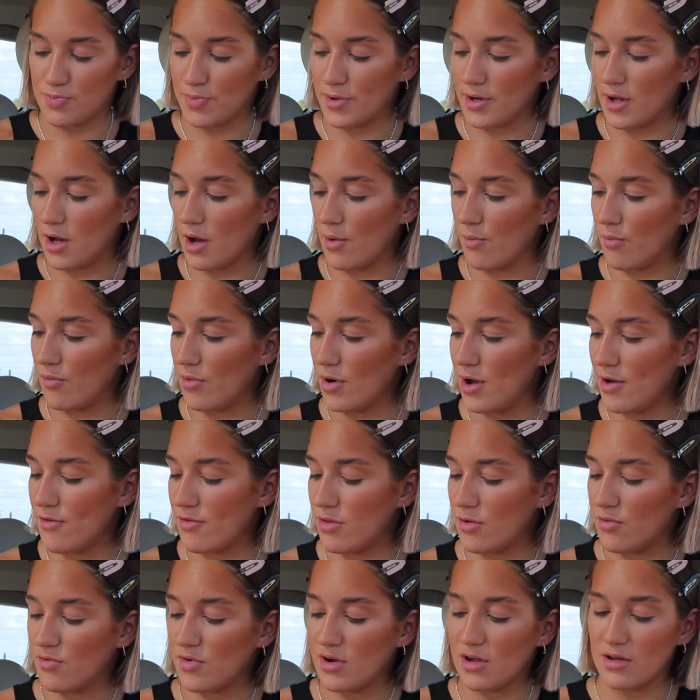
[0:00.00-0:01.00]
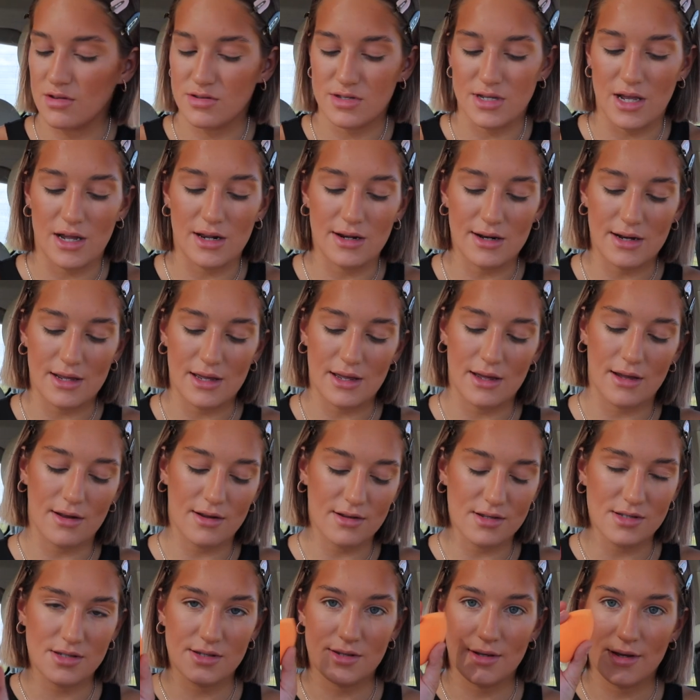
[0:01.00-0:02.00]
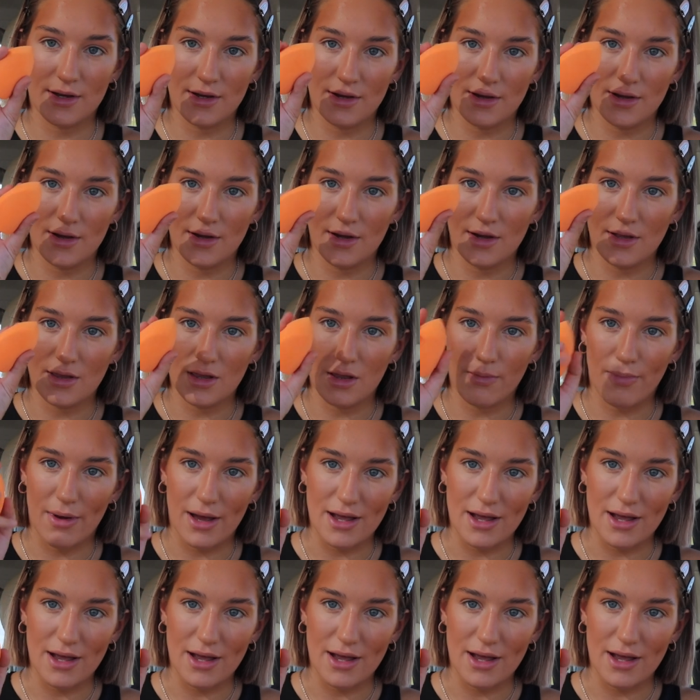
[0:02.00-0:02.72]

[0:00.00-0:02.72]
to put it on with, the Real Techniques, the